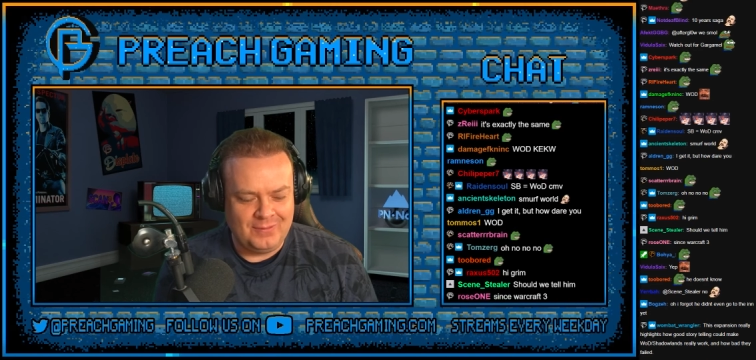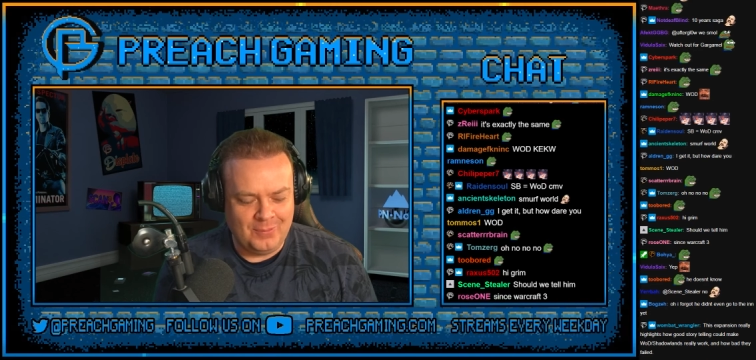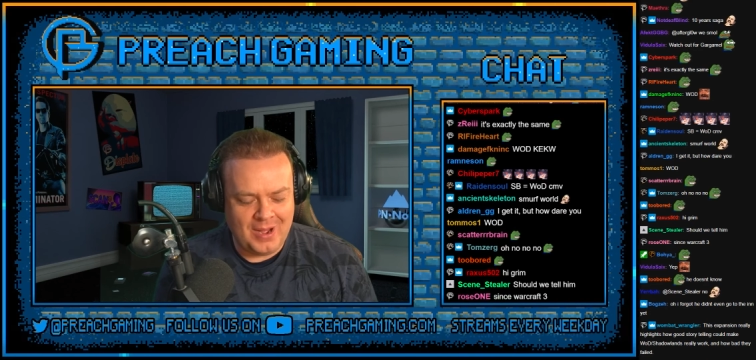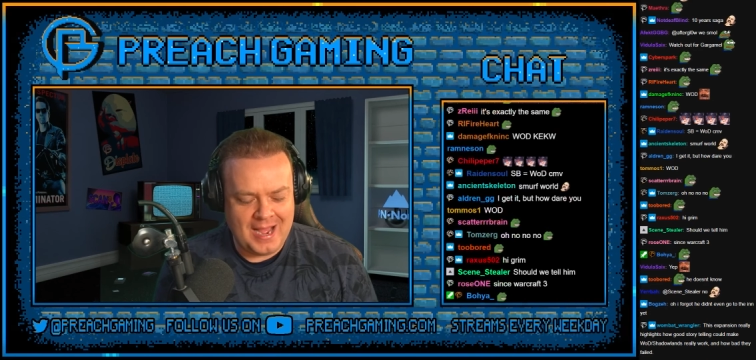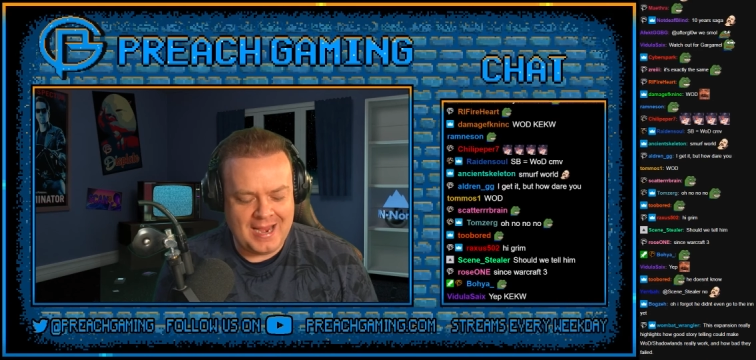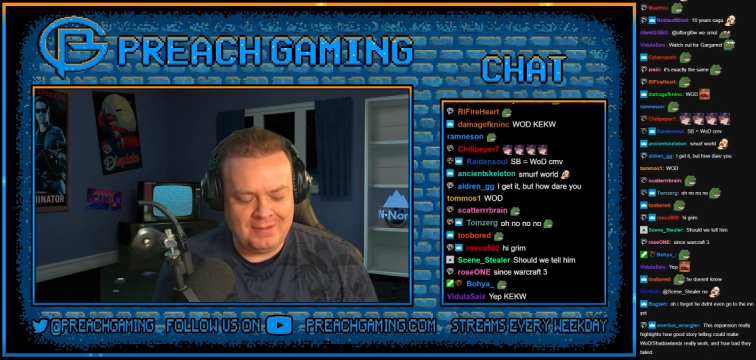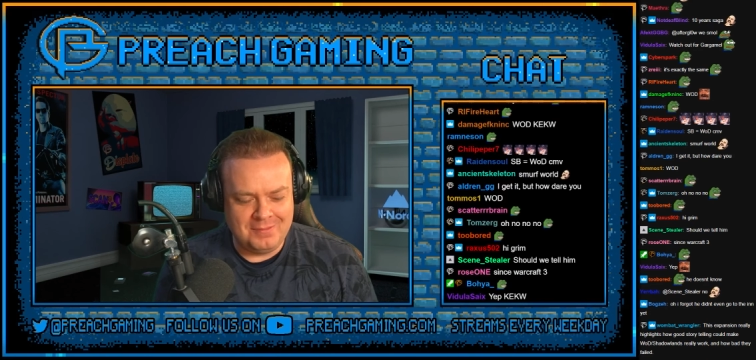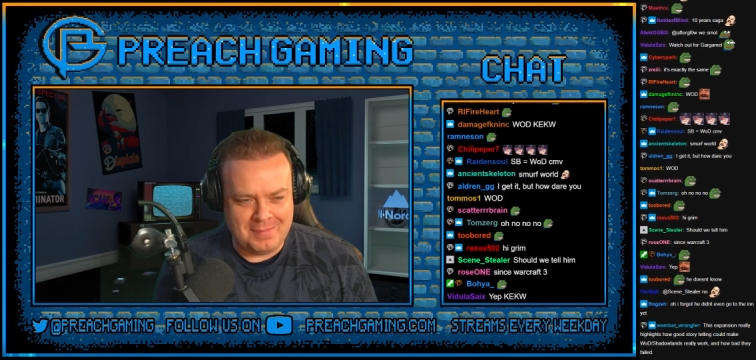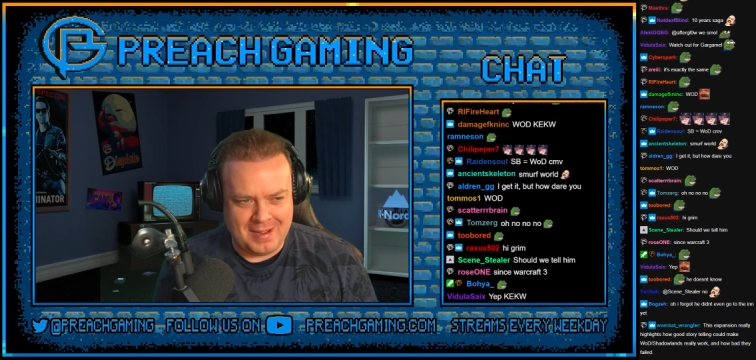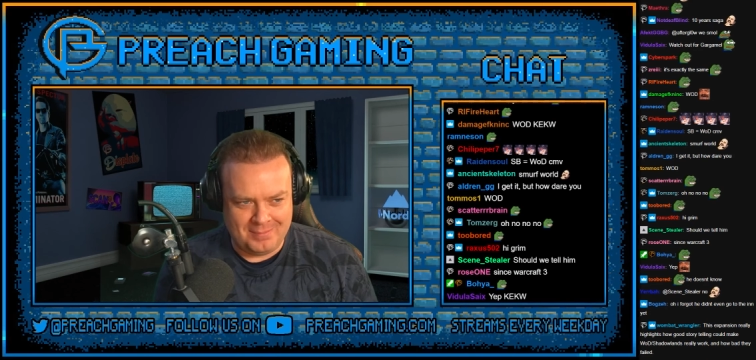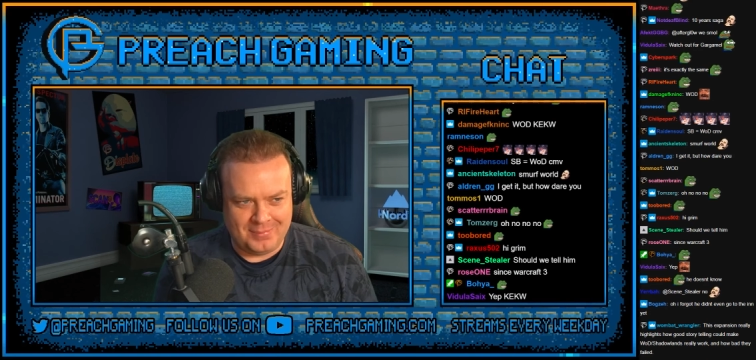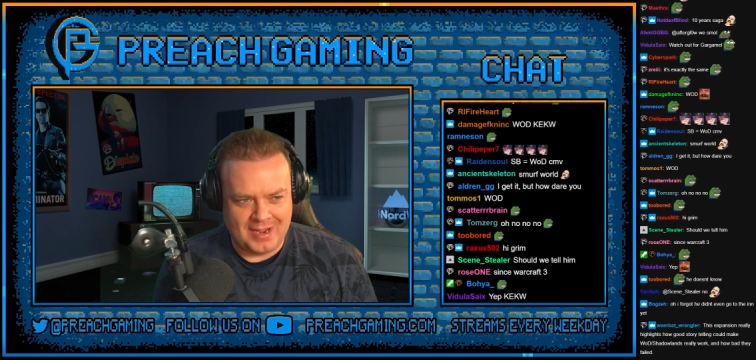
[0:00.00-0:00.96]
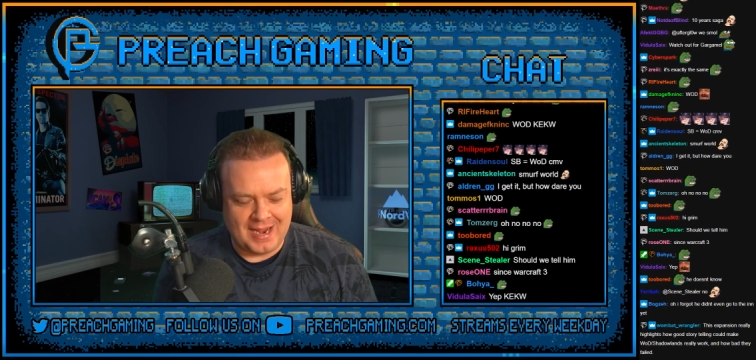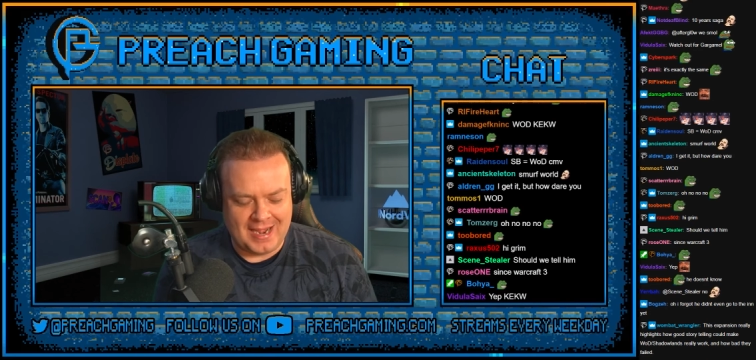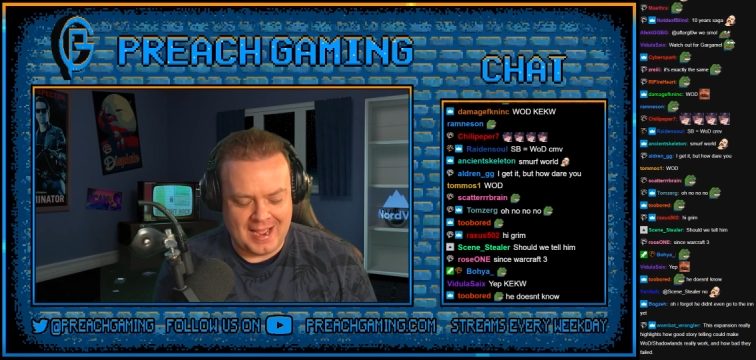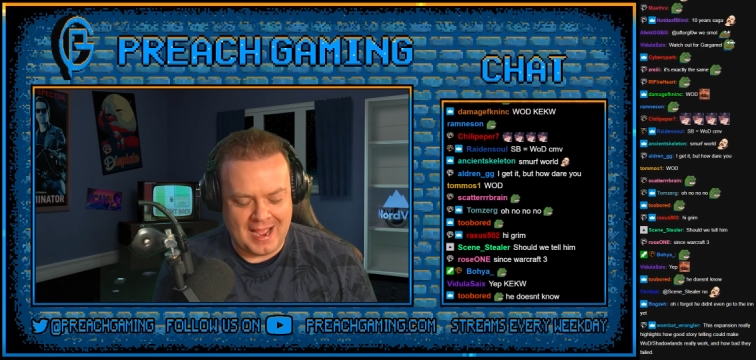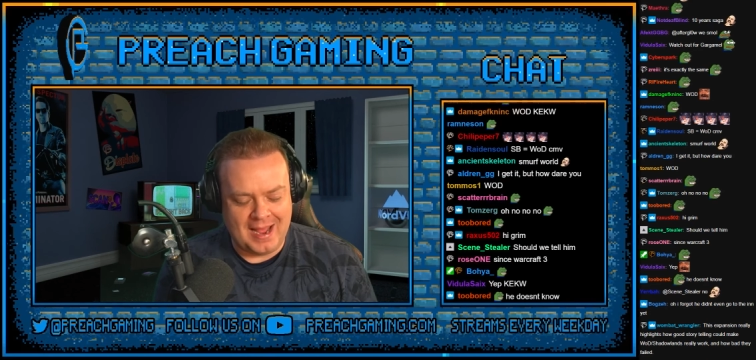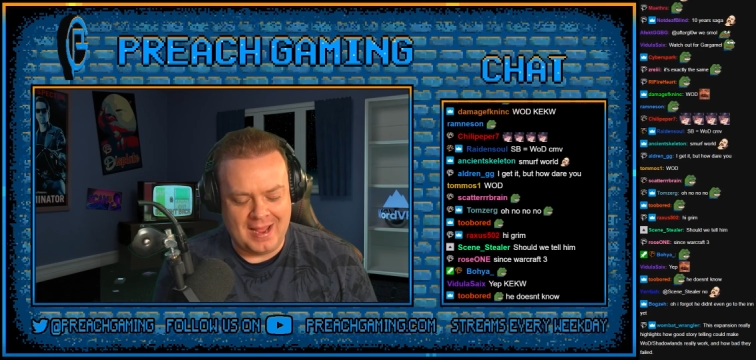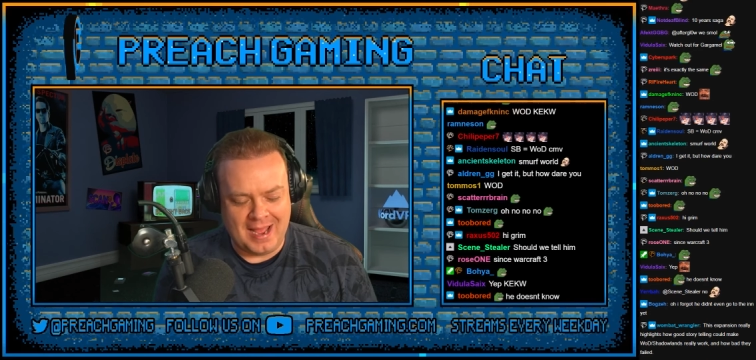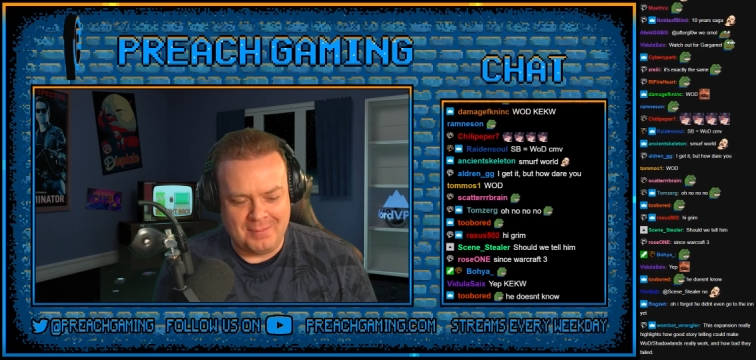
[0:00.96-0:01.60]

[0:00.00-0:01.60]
from what I remember, and I,